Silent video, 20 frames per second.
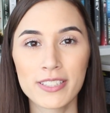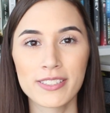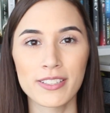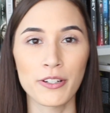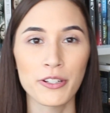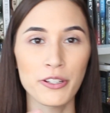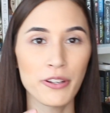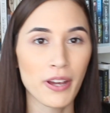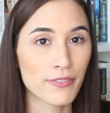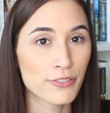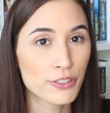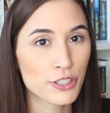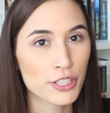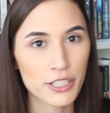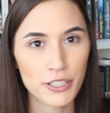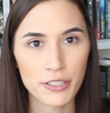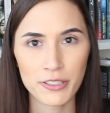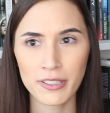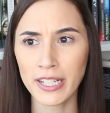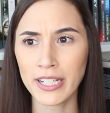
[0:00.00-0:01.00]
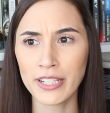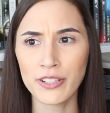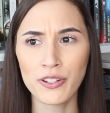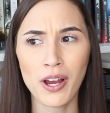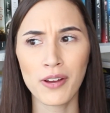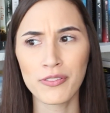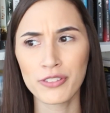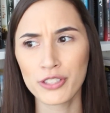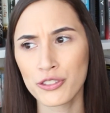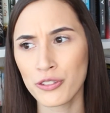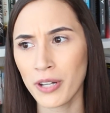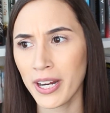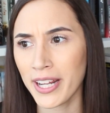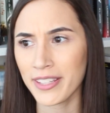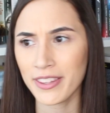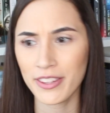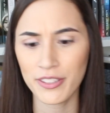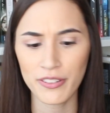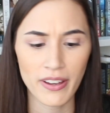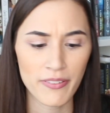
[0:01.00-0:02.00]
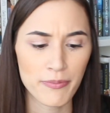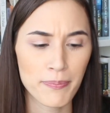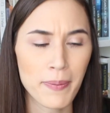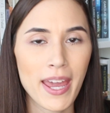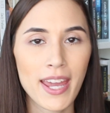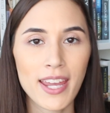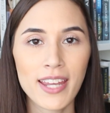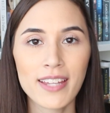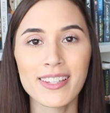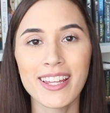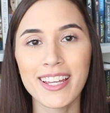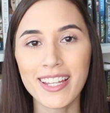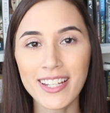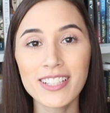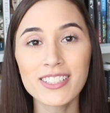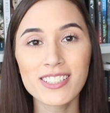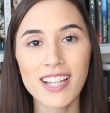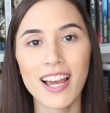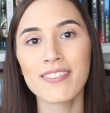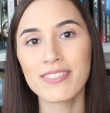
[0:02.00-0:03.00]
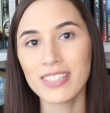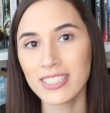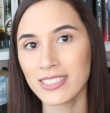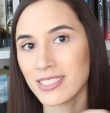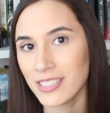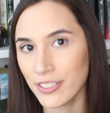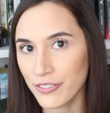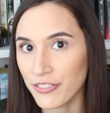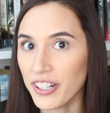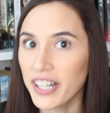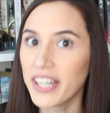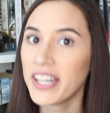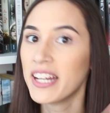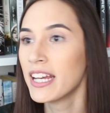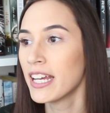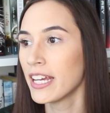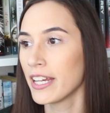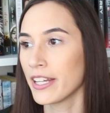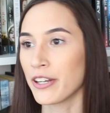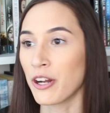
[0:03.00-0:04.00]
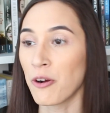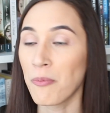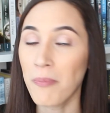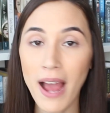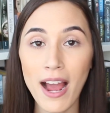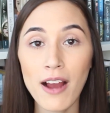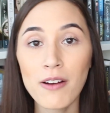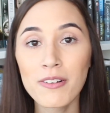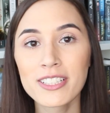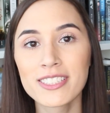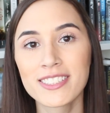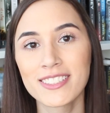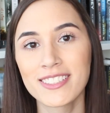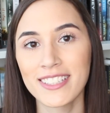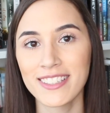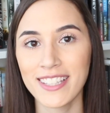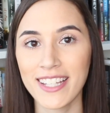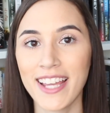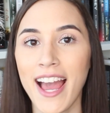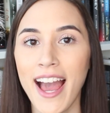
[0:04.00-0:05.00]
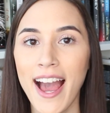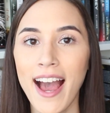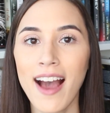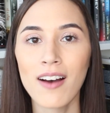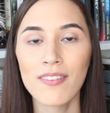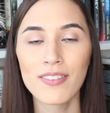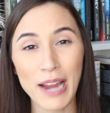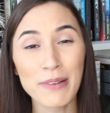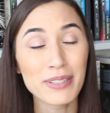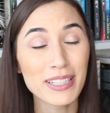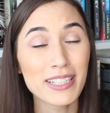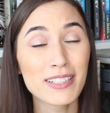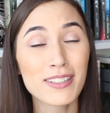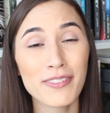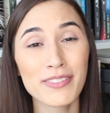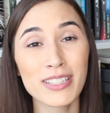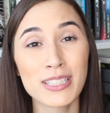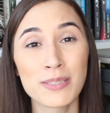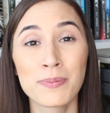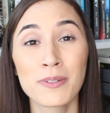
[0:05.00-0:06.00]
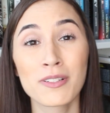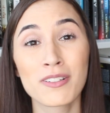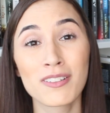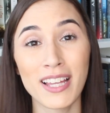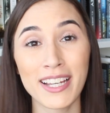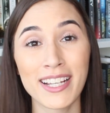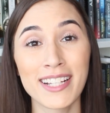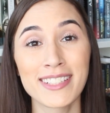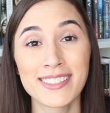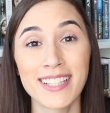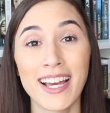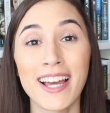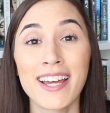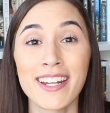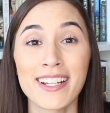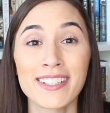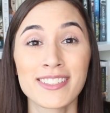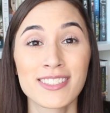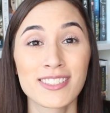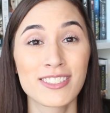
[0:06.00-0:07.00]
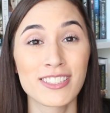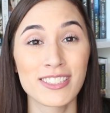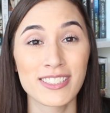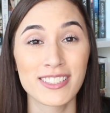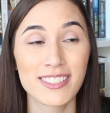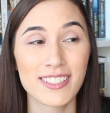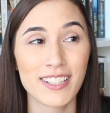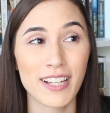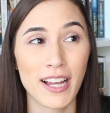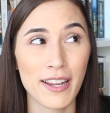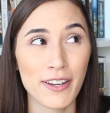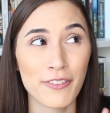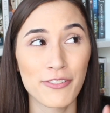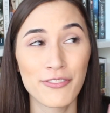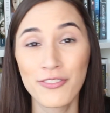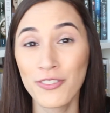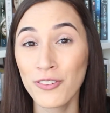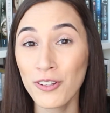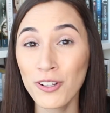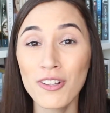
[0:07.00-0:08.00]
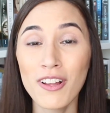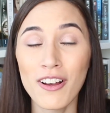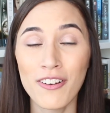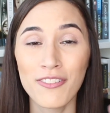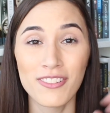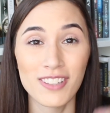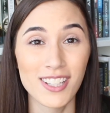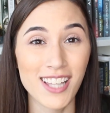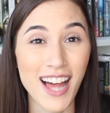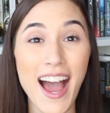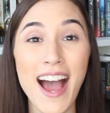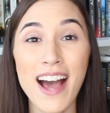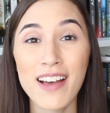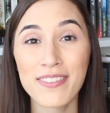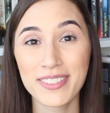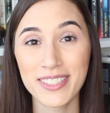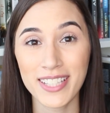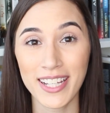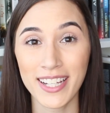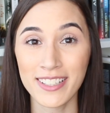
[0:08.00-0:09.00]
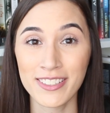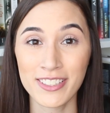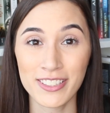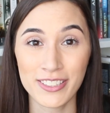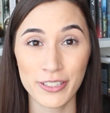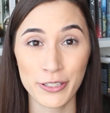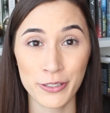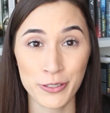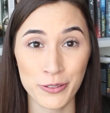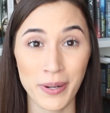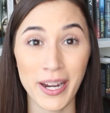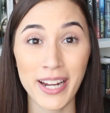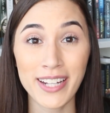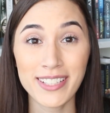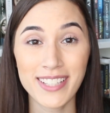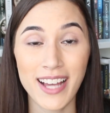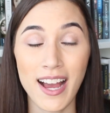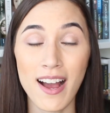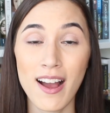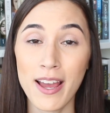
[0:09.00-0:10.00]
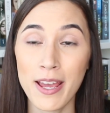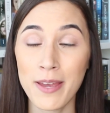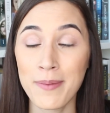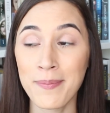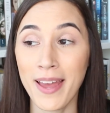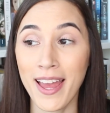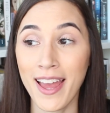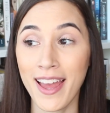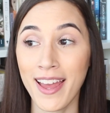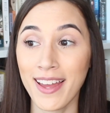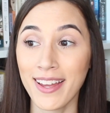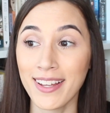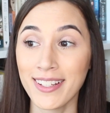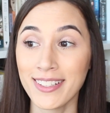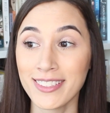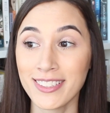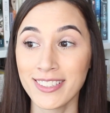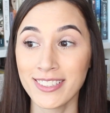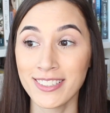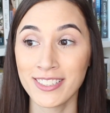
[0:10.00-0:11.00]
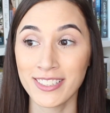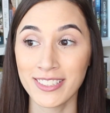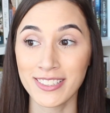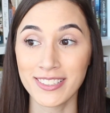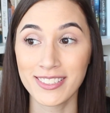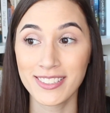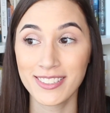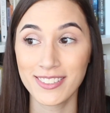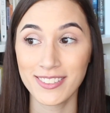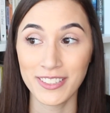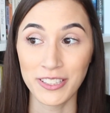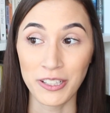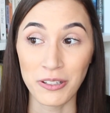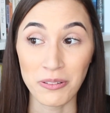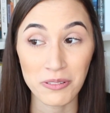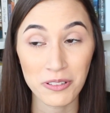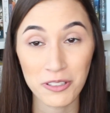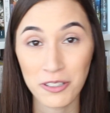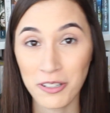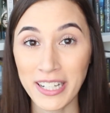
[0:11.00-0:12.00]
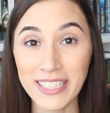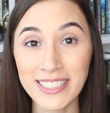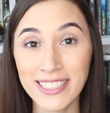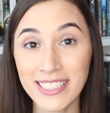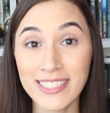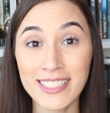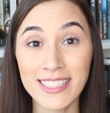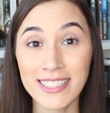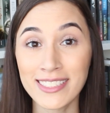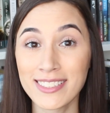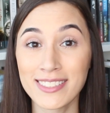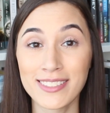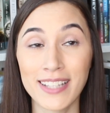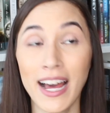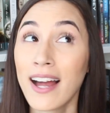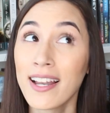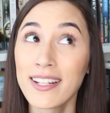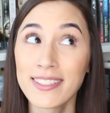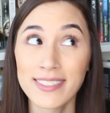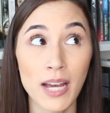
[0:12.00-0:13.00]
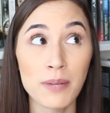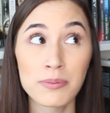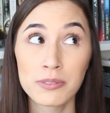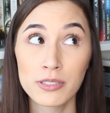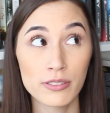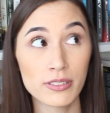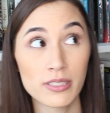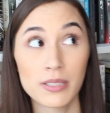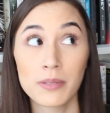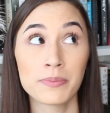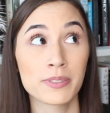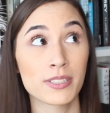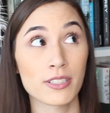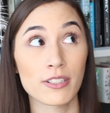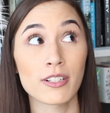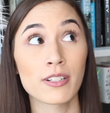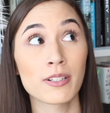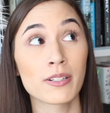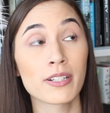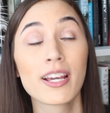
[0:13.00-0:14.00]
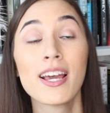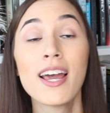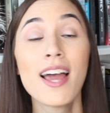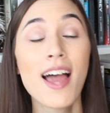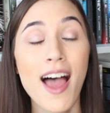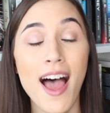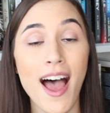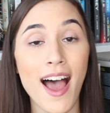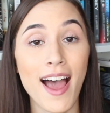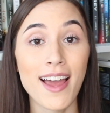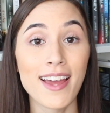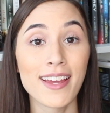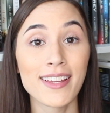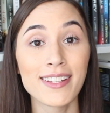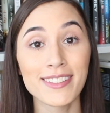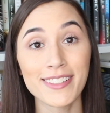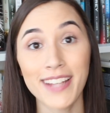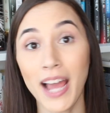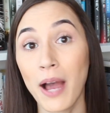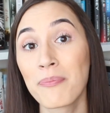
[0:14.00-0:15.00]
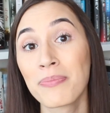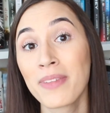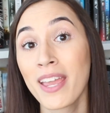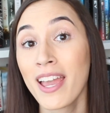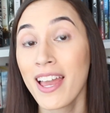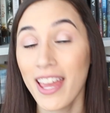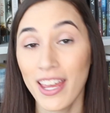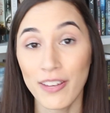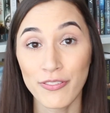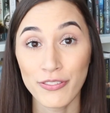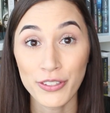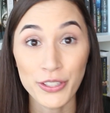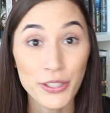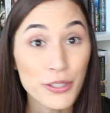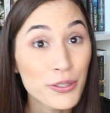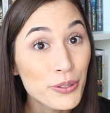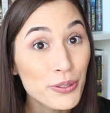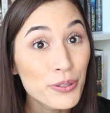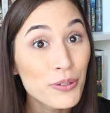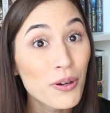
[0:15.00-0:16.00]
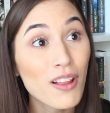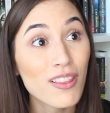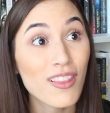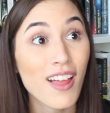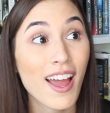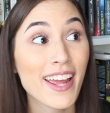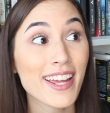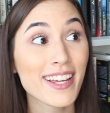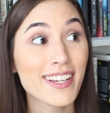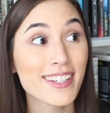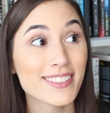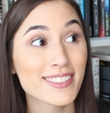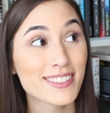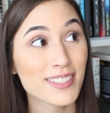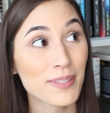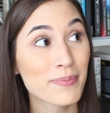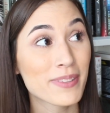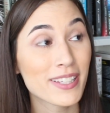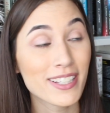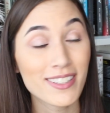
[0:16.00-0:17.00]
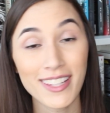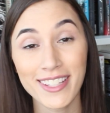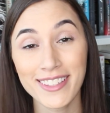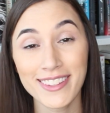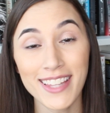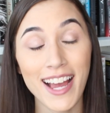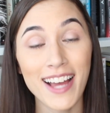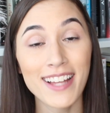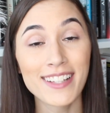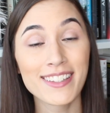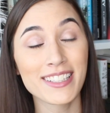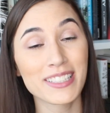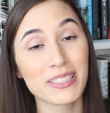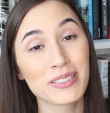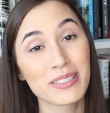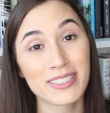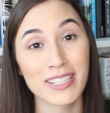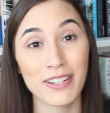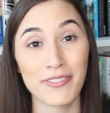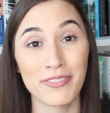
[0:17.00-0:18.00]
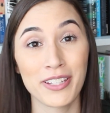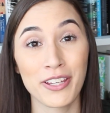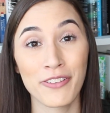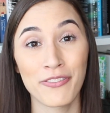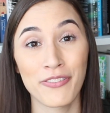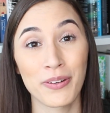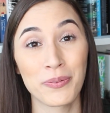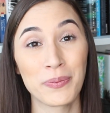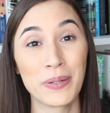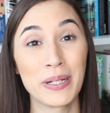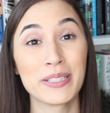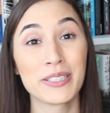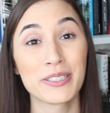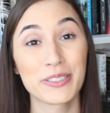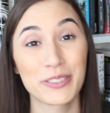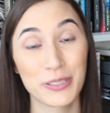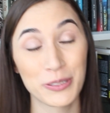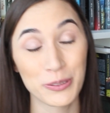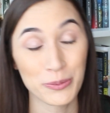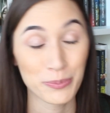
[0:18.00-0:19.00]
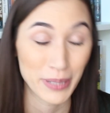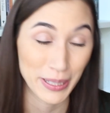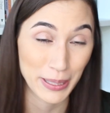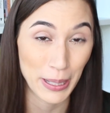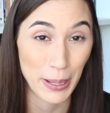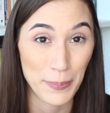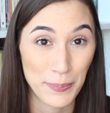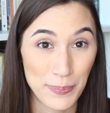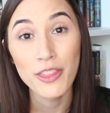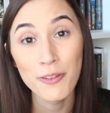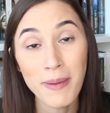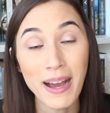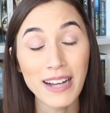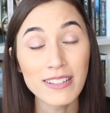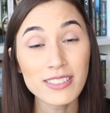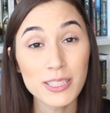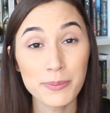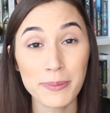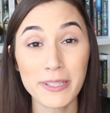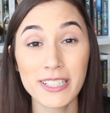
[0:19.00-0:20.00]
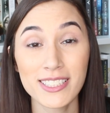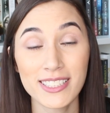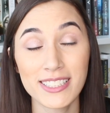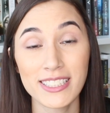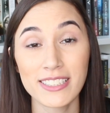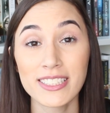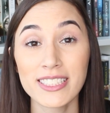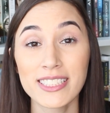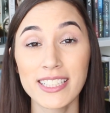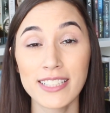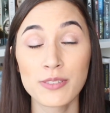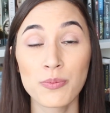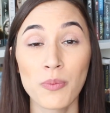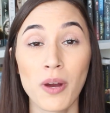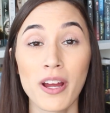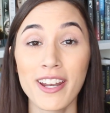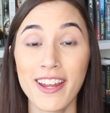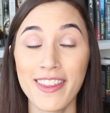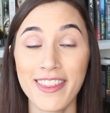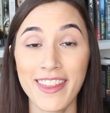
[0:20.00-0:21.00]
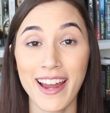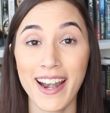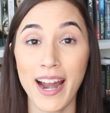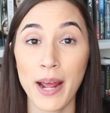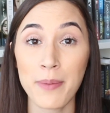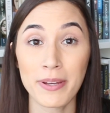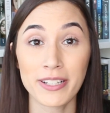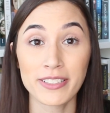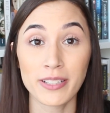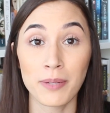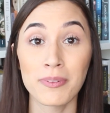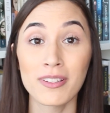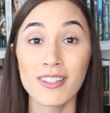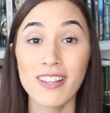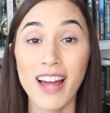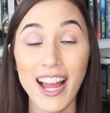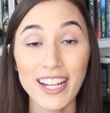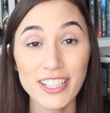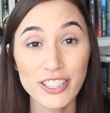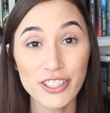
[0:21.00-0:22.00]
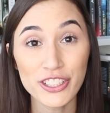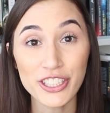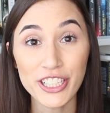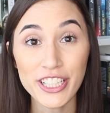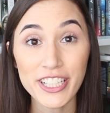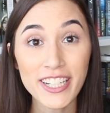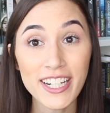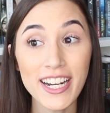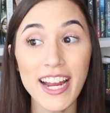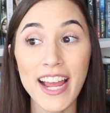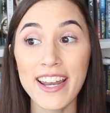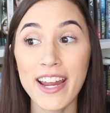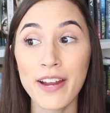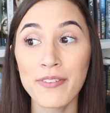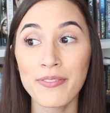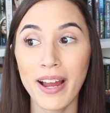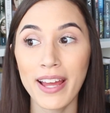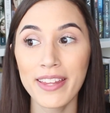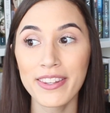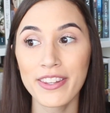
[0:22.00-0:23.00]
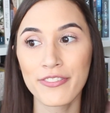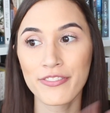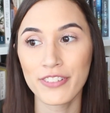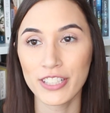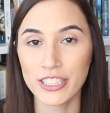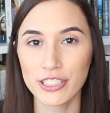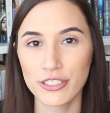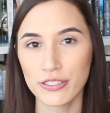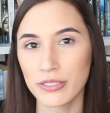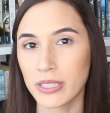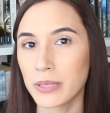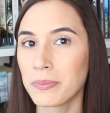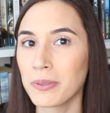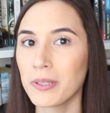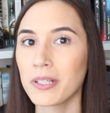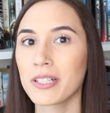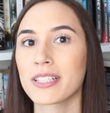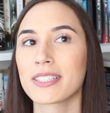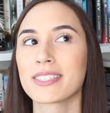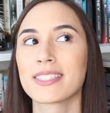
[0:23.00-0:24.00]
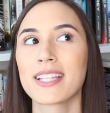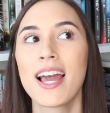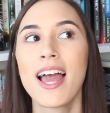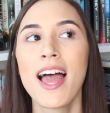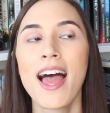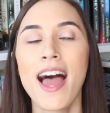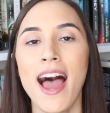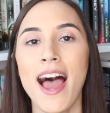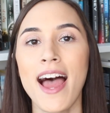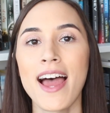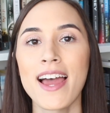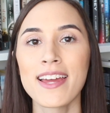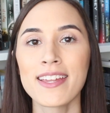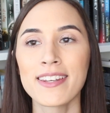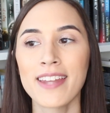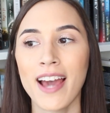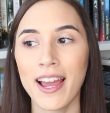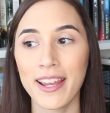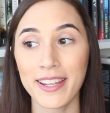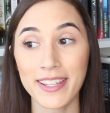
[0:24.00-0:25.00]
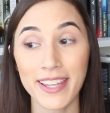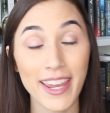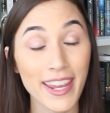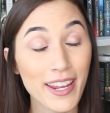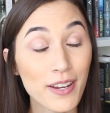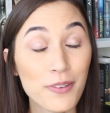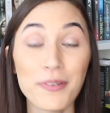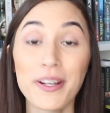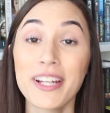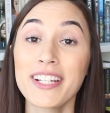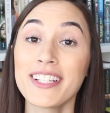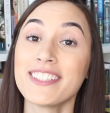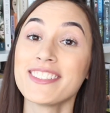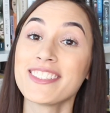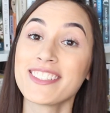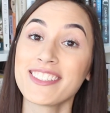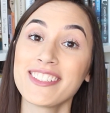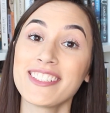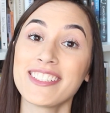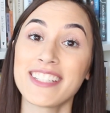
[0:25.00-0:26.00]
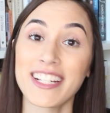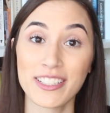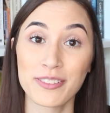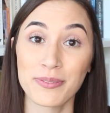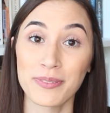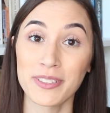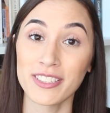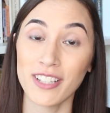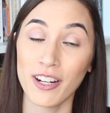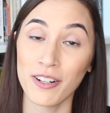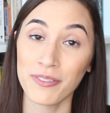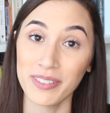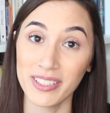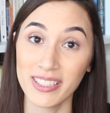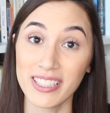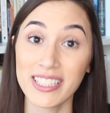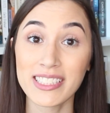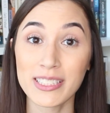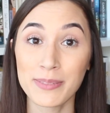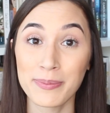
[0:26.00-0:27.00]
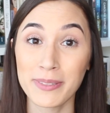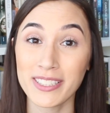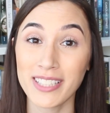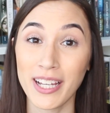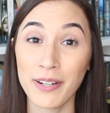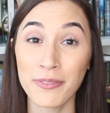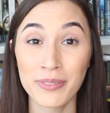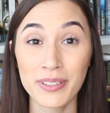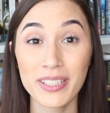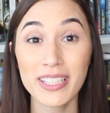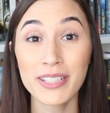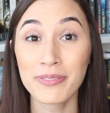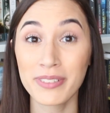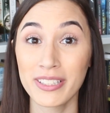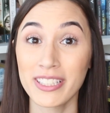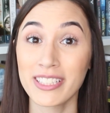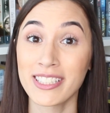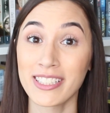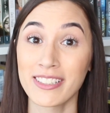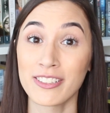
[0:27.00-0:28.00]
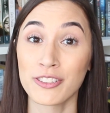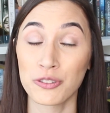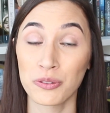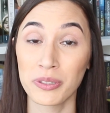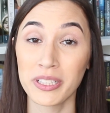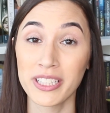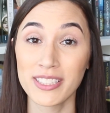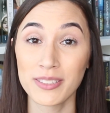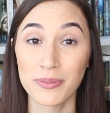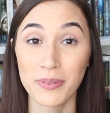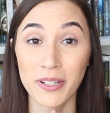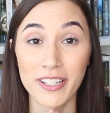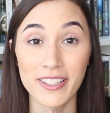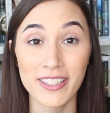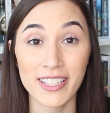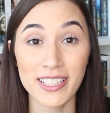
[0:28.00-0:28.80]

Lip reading: So you have trickery, you have strength, you have pain. They each have these different, you know, powers that they have. I really love this book. Like I said, it's just kind of full of laughs and just a great time and just, you know, craziness that is absolutely absurd. And yeah, if you like something like that, this is definitely a fun one to pick up. The Bound Spirit series is one that I picked up last year, and I read the first 3 books, and I can't wait until the next ones are released because I really did enjoy this one.